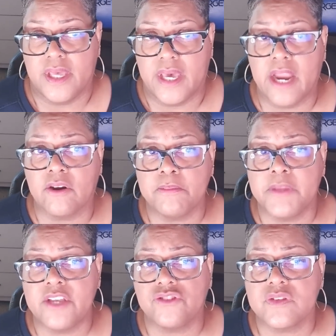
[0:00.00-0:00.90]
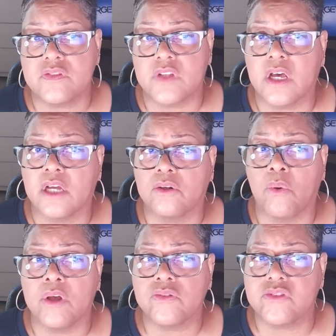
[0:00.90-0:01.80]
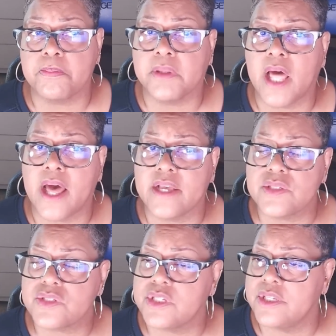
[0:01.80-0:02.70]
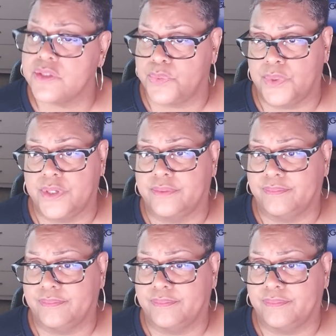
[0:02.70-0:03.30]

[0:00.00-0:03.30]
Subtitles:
Arab nations to cut oil supplies to Israel.